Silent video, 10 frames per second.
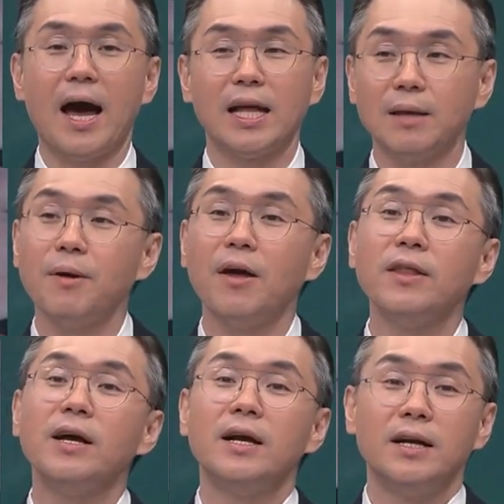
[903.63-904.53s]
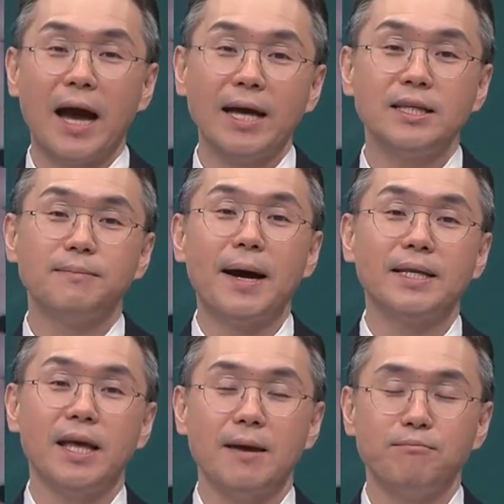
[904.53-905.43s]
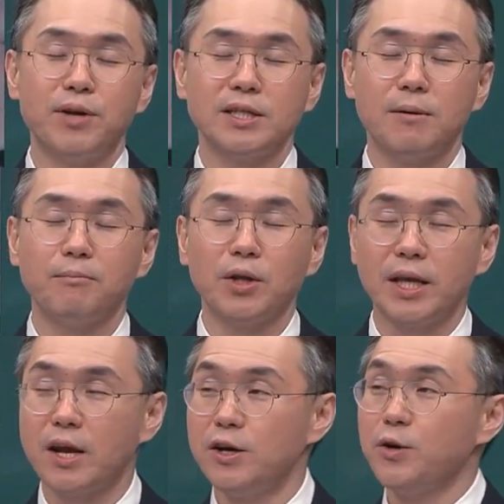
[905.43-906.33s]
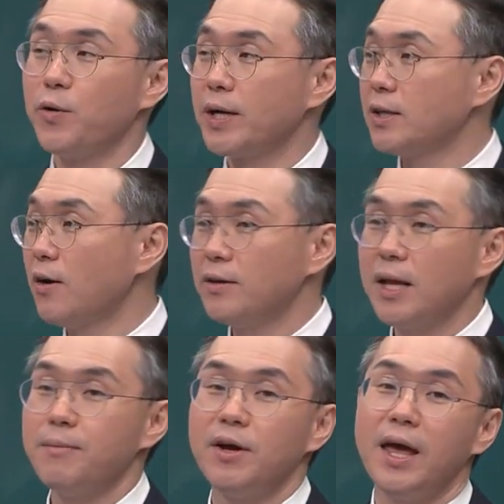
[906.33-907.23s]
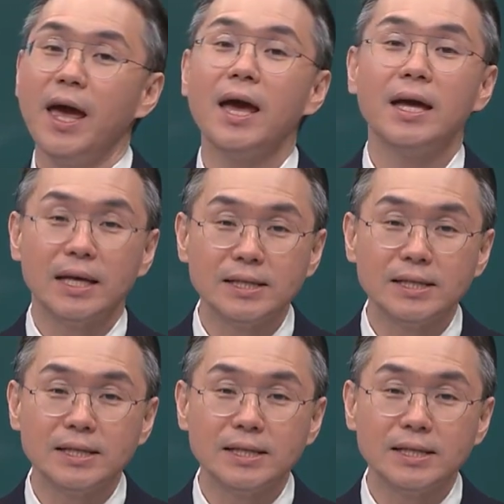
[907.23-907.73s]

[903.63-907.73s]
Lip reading: You can either use a soft reliner or light body impression